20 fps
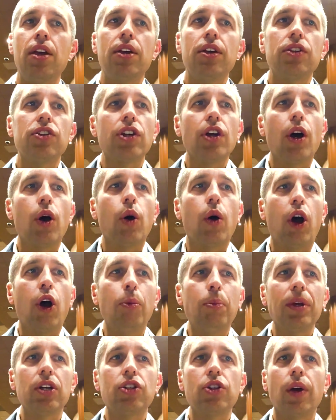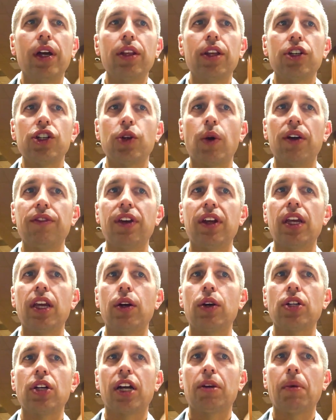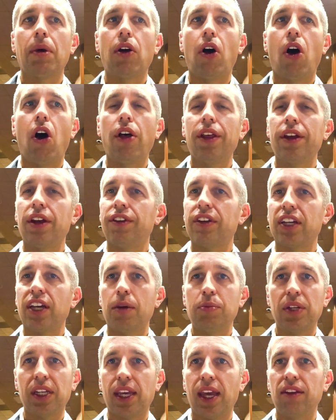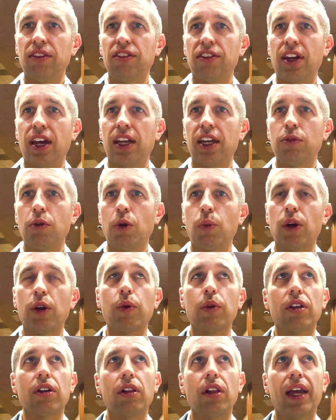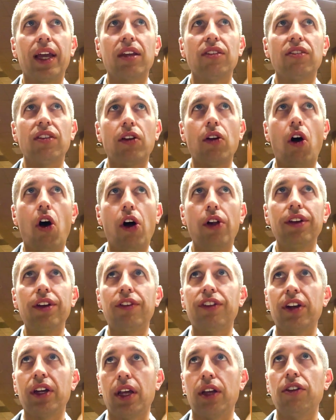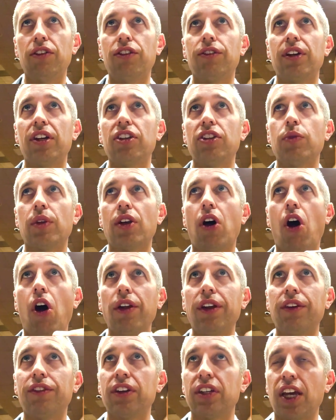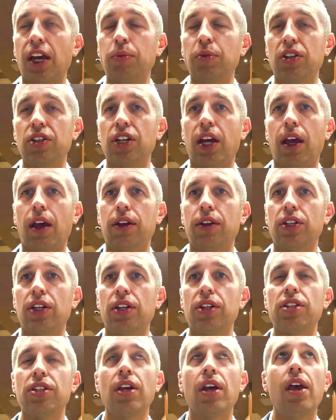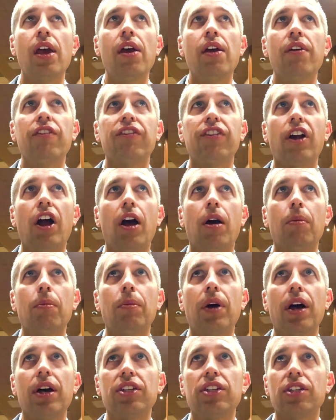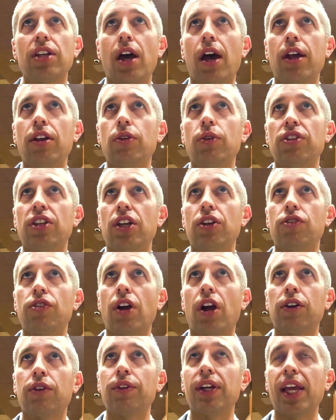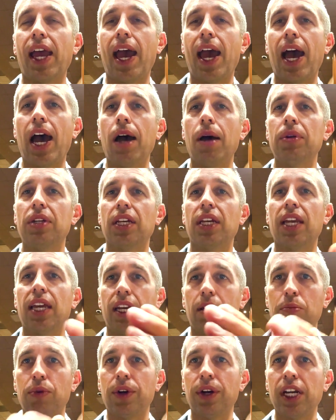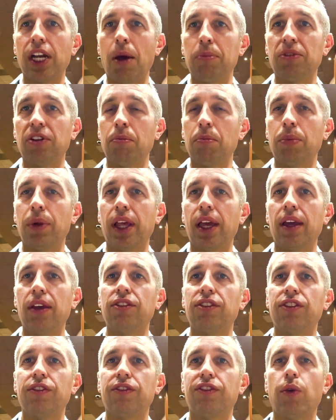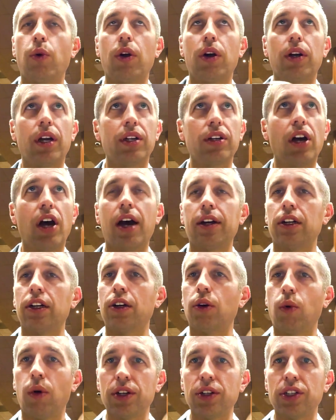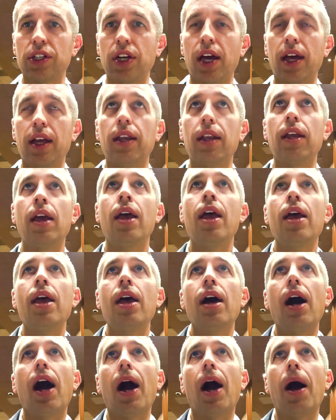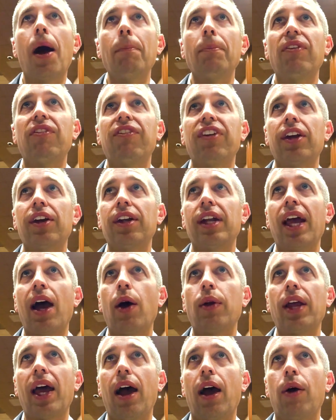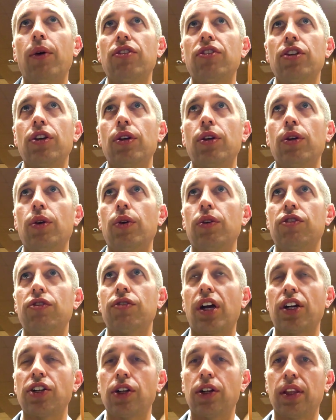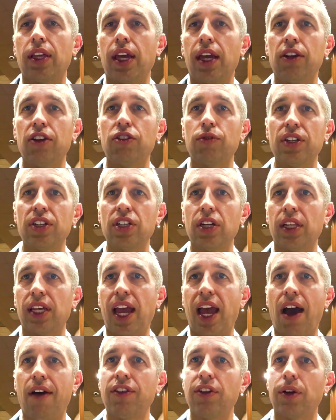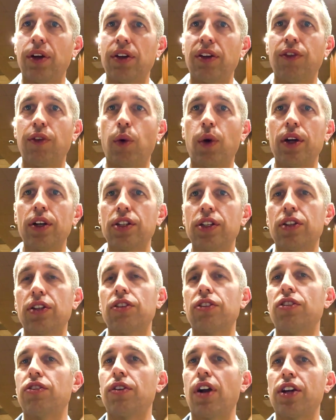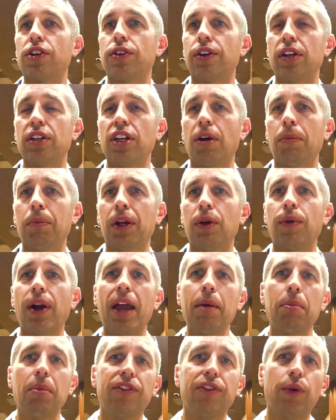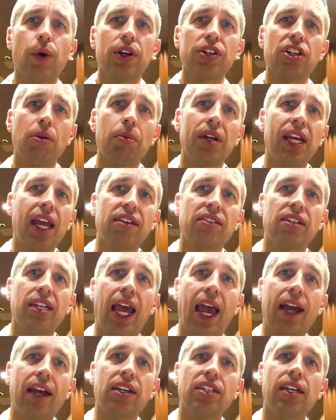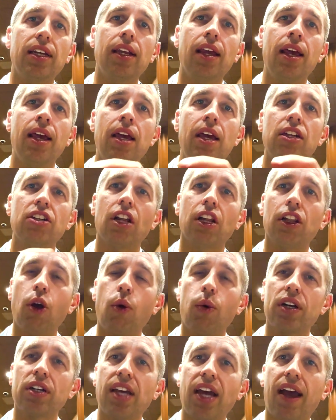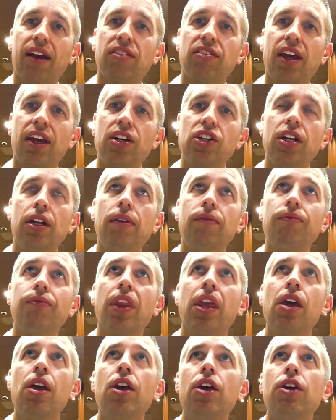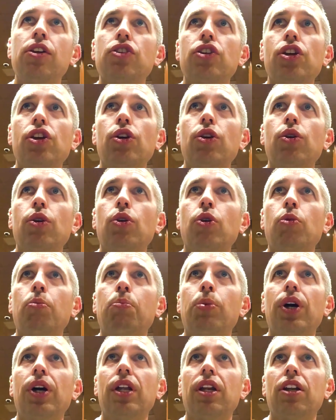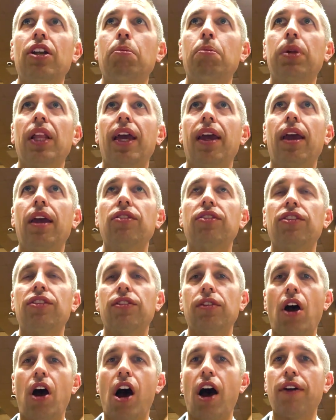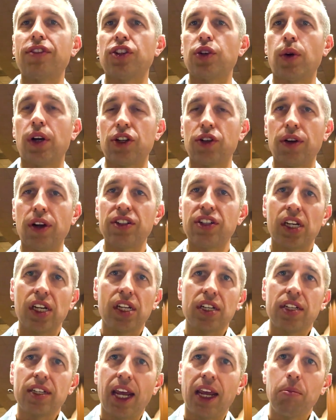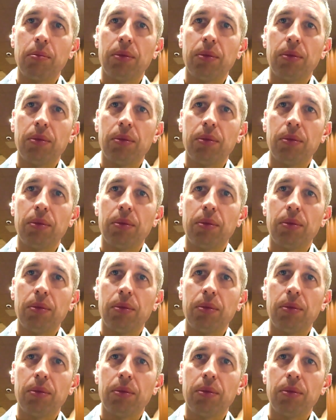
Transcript: So I hope you enjoyed this short video talking about all the different types of case studies. We work with clients in all different industries with all different types of challenges, from a son who's in drug rehab to getting prenups in place for a daughter or son, um, to figuring out how to structure things recently after a divorce, to structuring something right before somebody has an exit, to lower taxation, to put into place offshore trust and estate